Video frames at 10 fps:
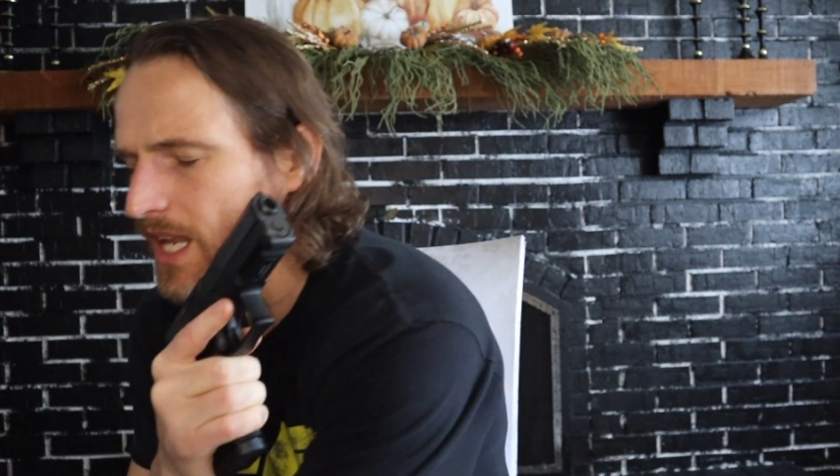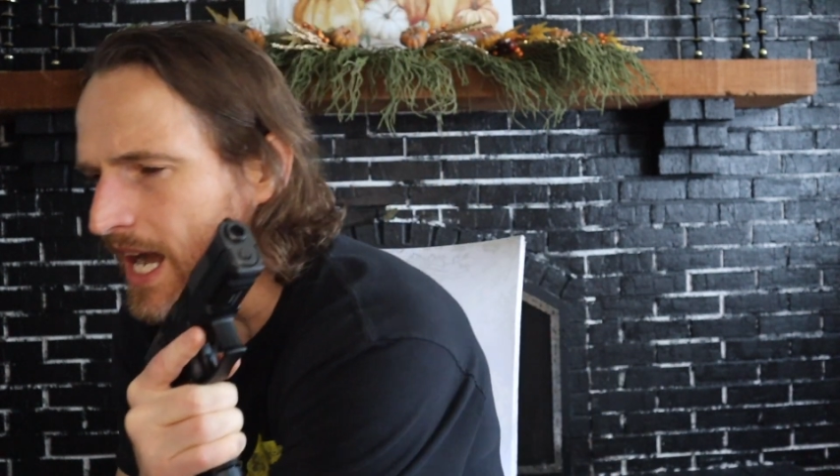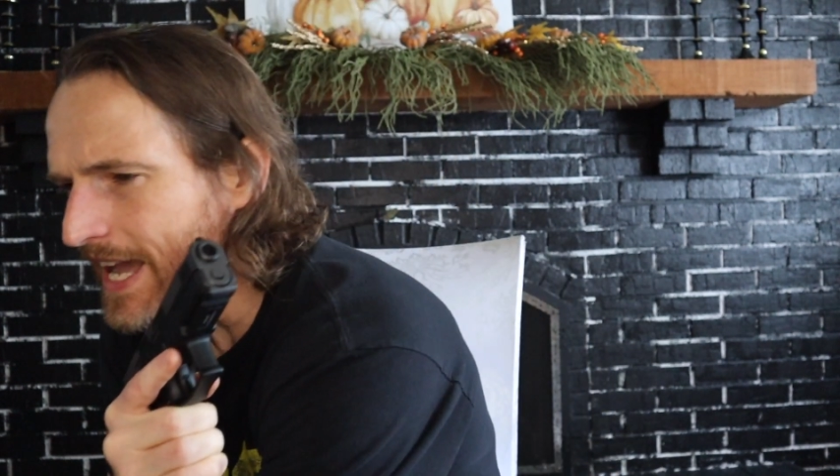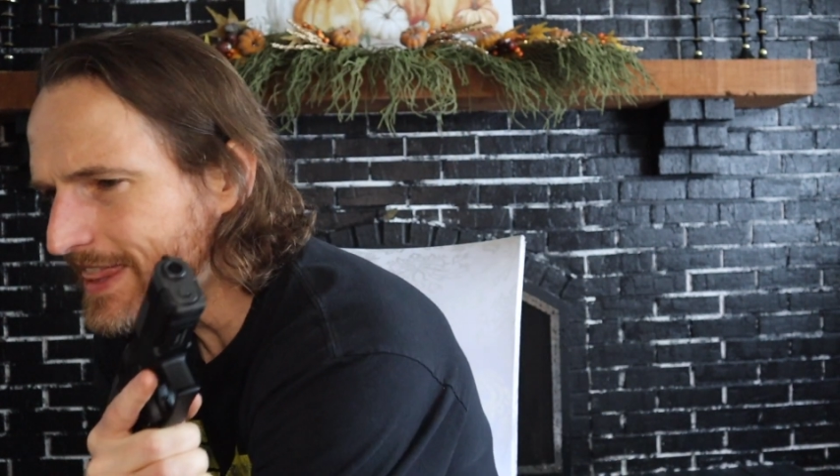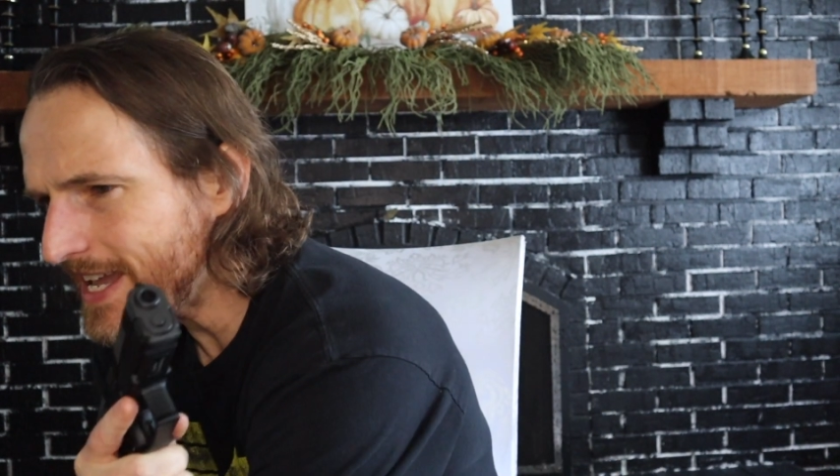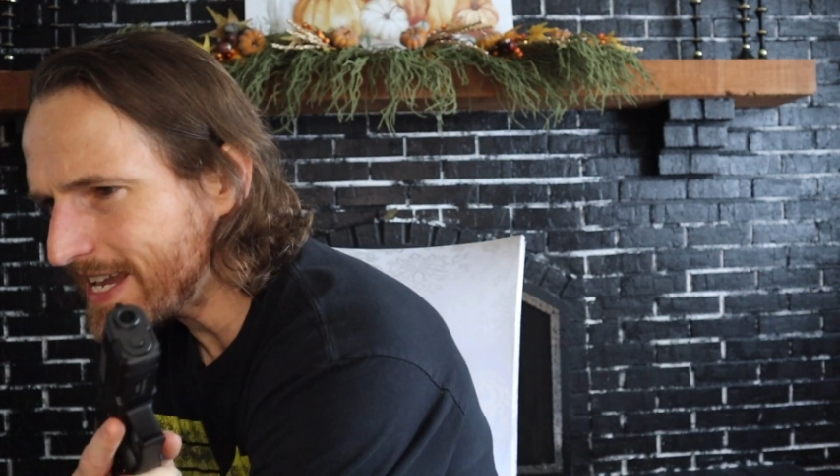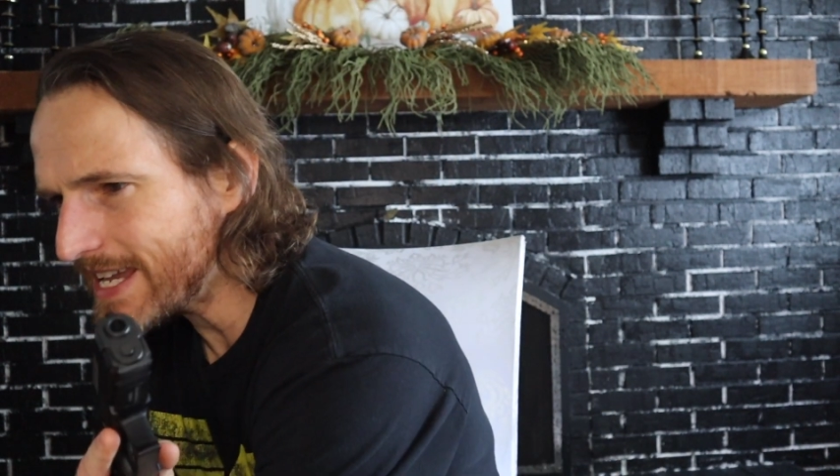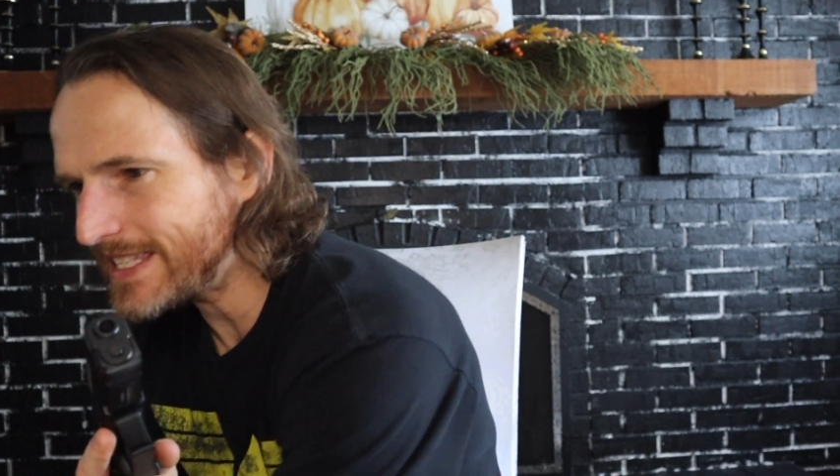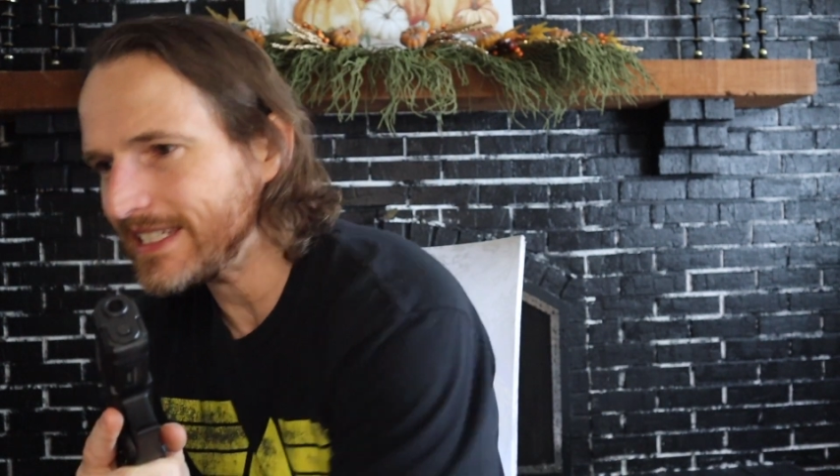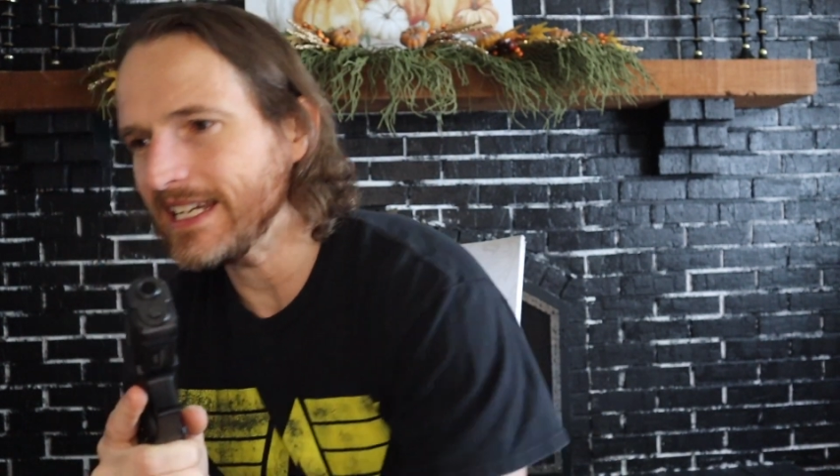I think
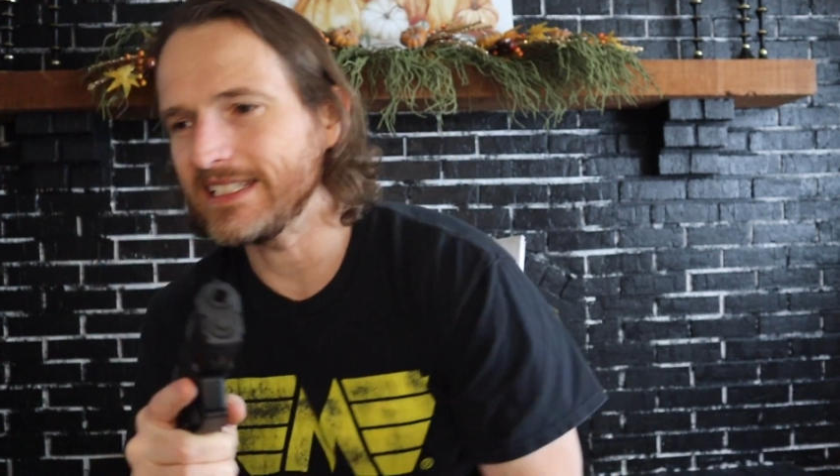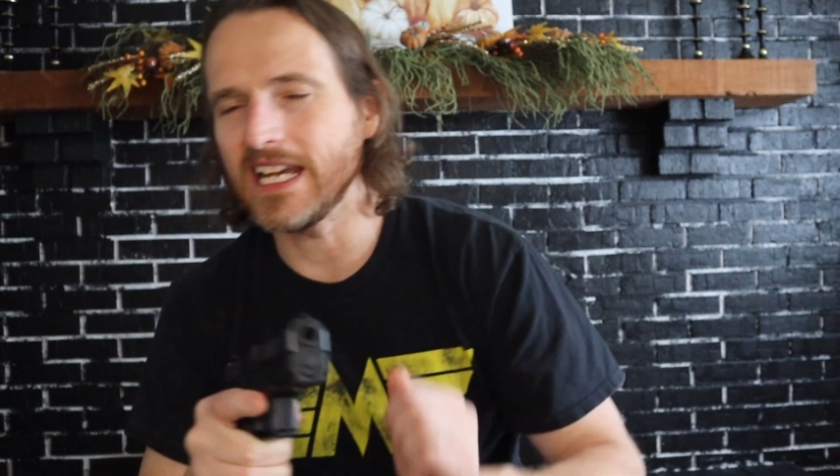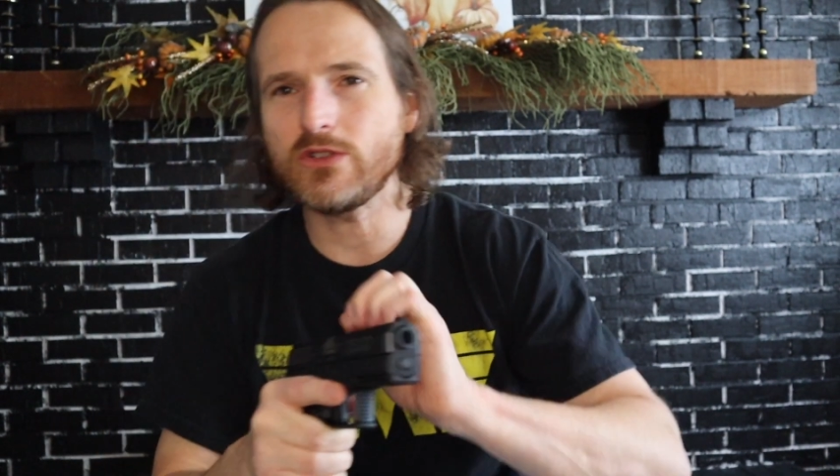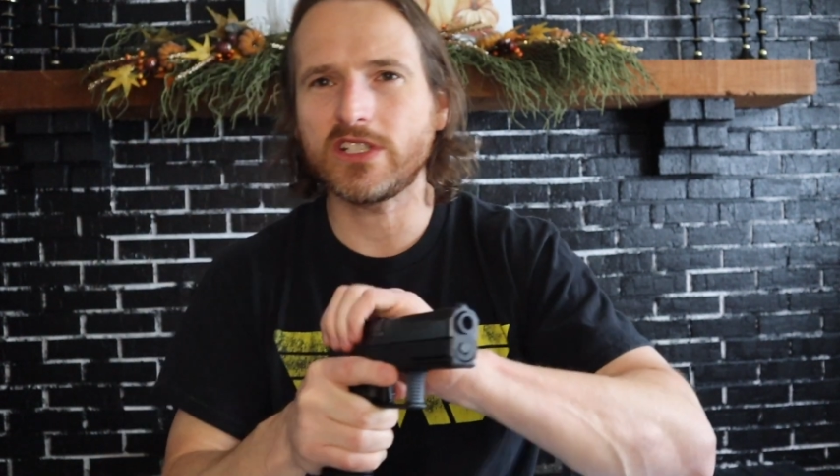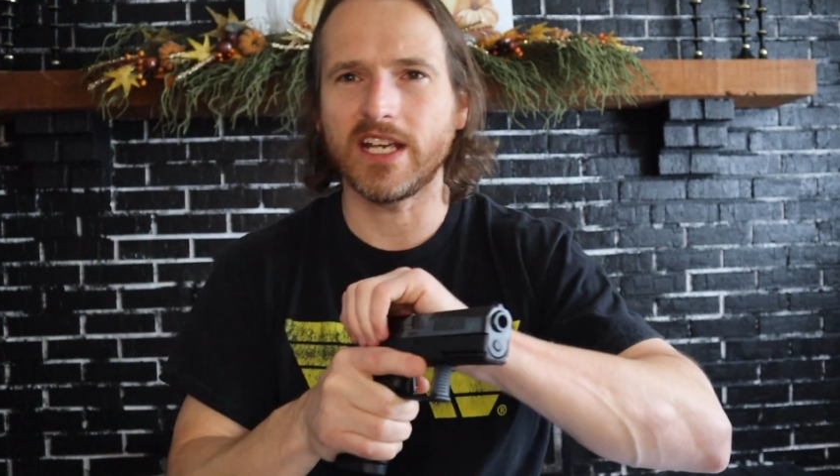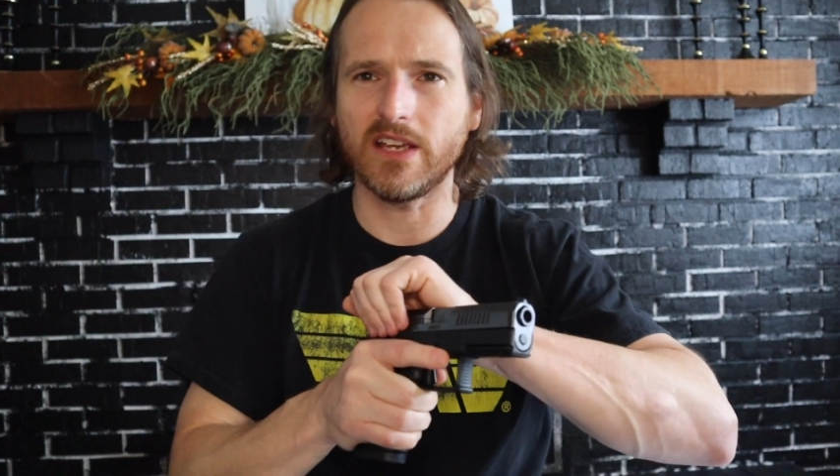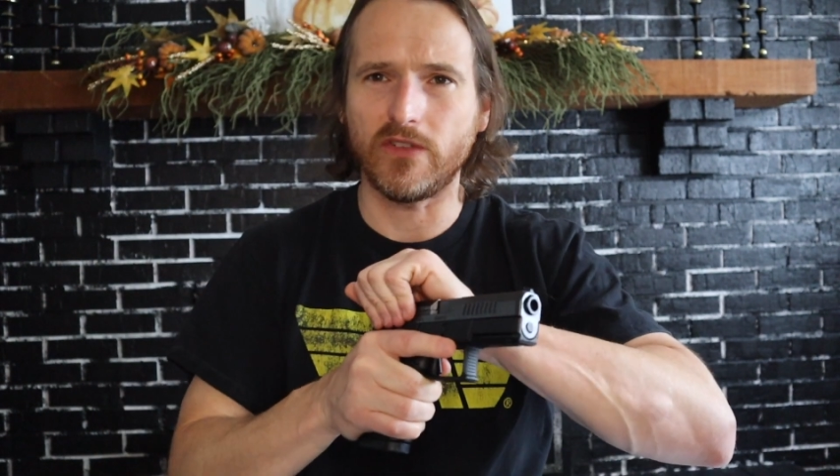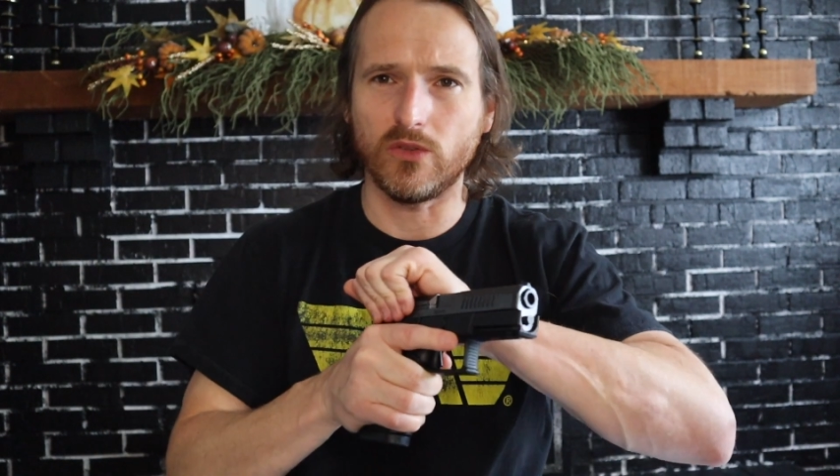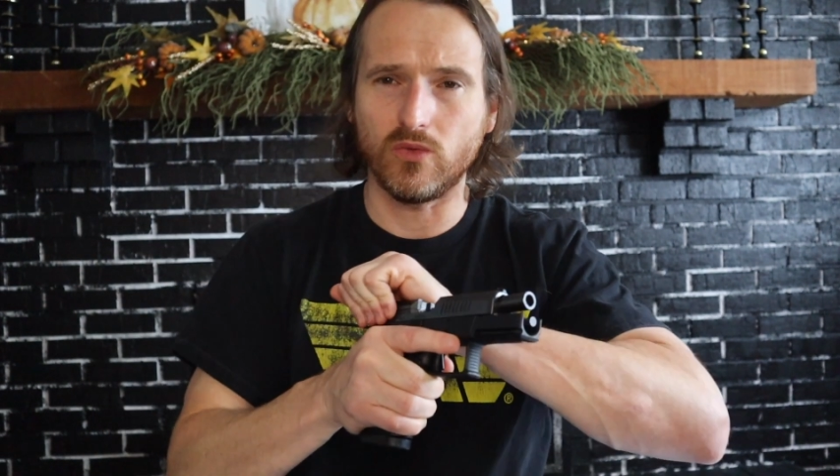it's interesting if